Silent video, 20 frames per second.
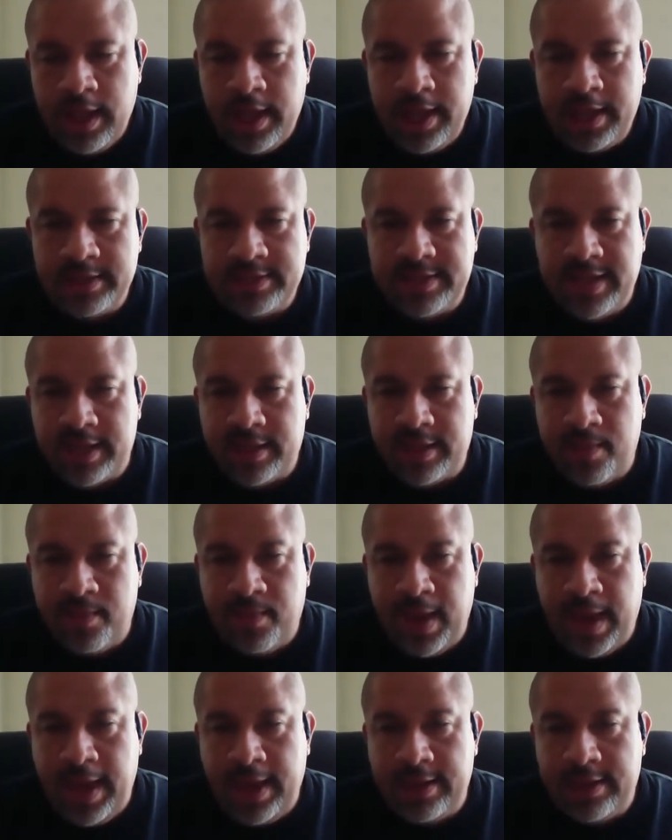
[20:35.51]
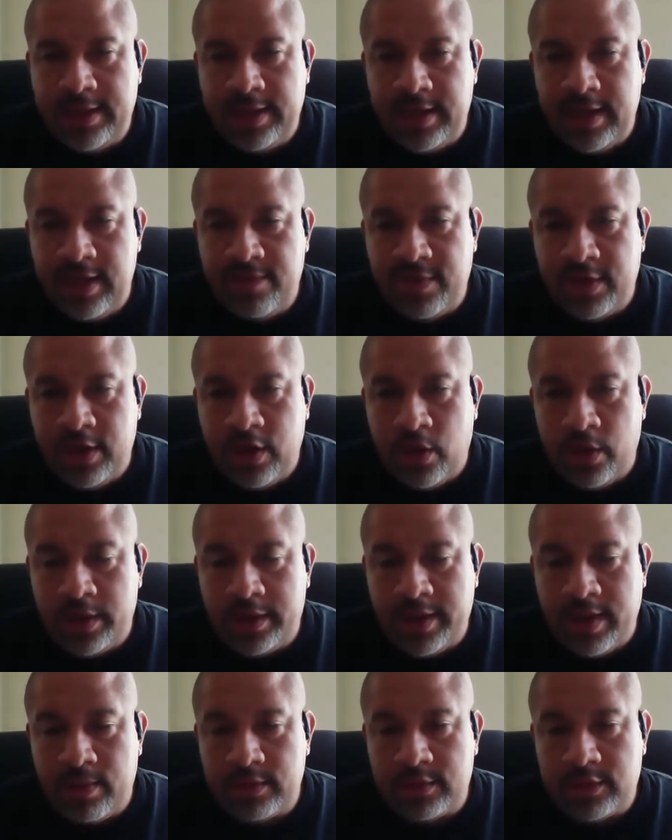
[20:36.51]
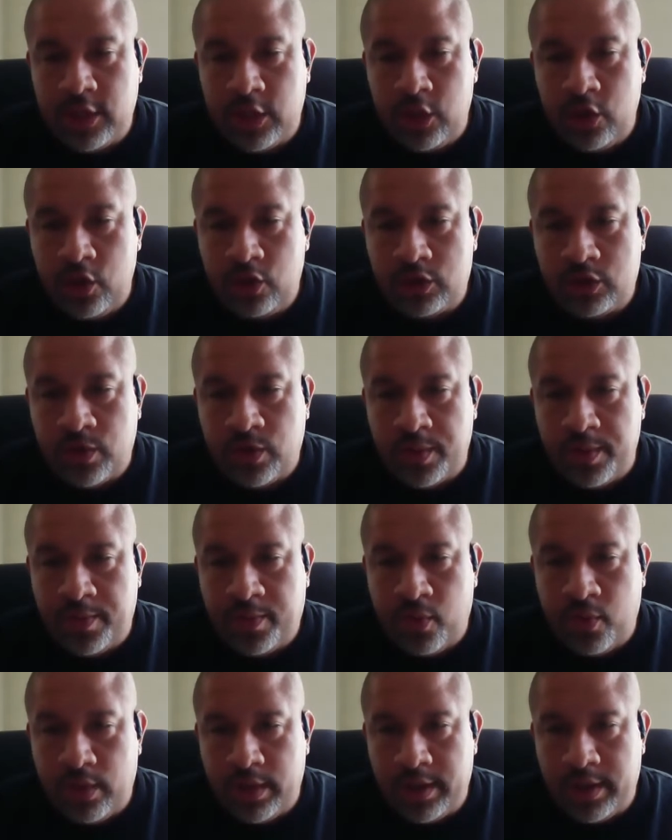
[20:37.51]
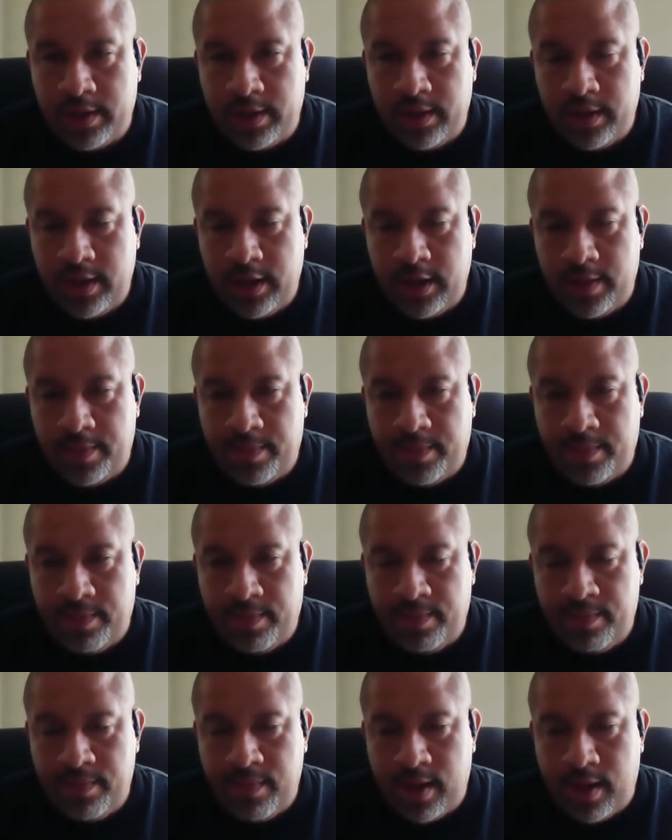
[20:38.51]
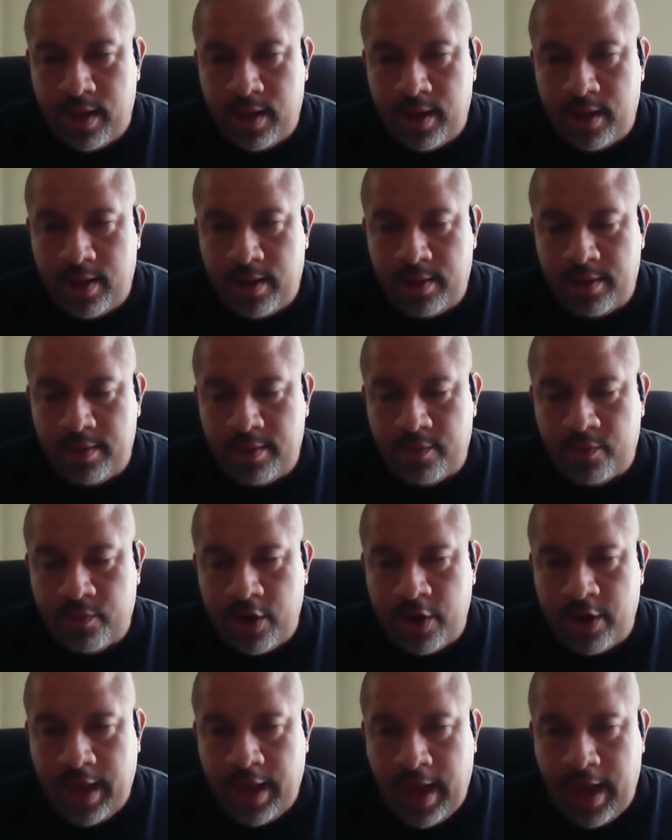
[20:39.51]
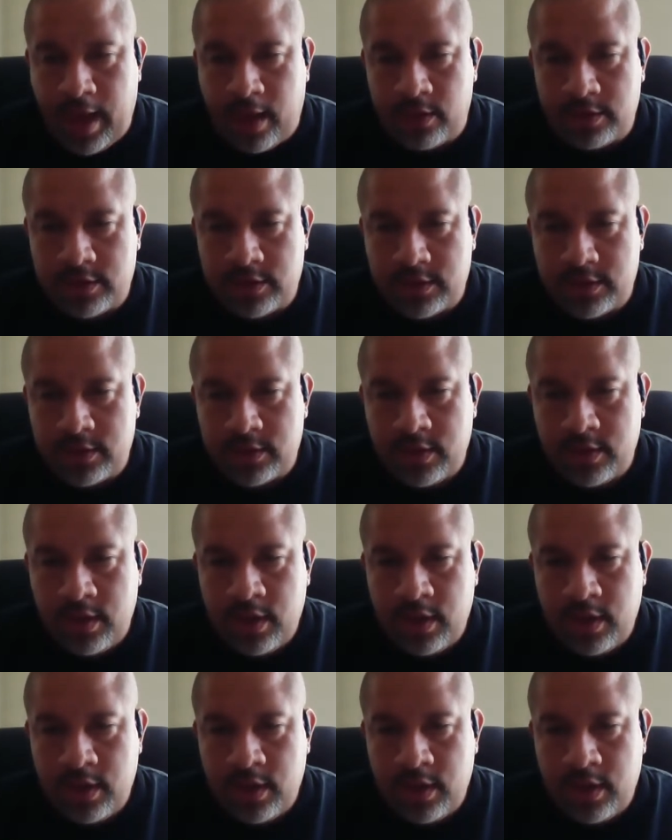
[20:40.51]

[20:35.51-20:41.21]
is that the bank didn't even know that there was a huge swimming pool in the rear of the house.